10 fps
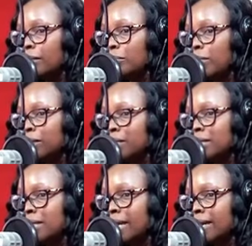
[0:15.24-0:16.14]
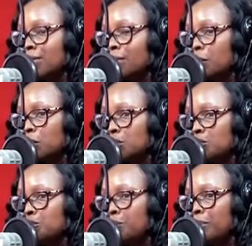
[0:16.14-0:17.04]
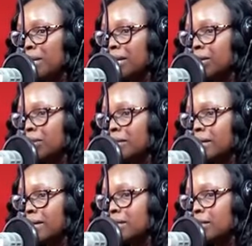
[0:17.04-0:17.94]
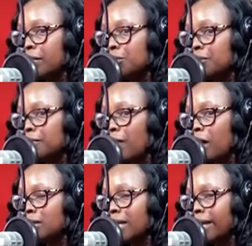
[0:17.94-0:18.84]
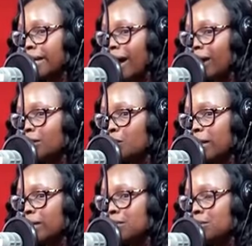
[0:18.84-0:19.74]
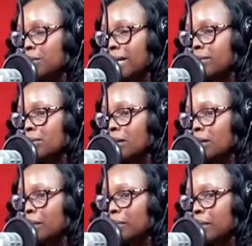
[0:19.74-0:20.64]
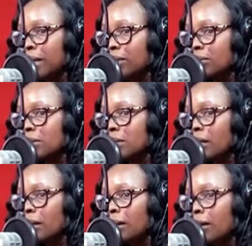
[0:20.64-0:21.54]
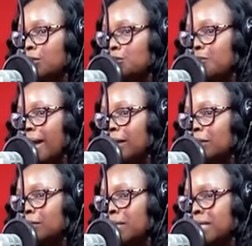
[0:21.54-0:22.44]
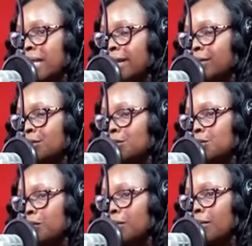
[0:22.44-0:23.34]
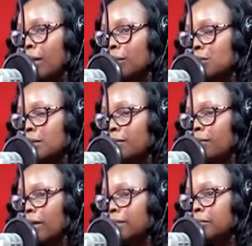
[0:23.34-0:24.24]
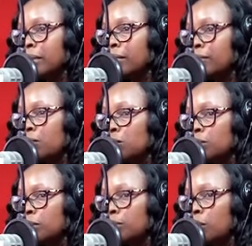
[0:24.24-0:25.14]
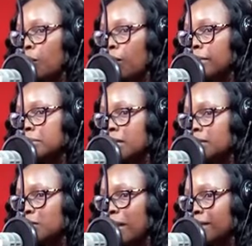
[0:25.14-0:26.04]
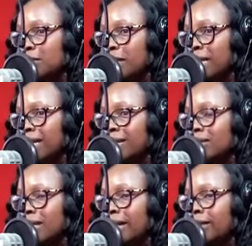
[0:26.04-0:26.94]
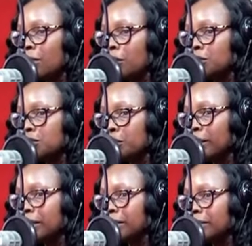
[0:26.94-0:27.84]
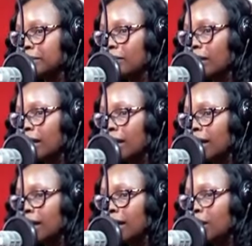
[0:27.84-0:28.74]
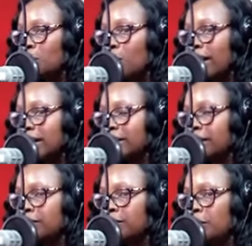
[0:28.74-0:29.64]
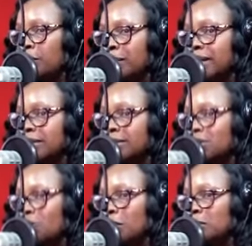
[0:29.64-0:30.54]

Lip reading: Benue says 42 billion naira intervention fund inadequate to clear salary arrears. Trial of detained 2,541 Boko Haram suspects begins in October. While in foreign, top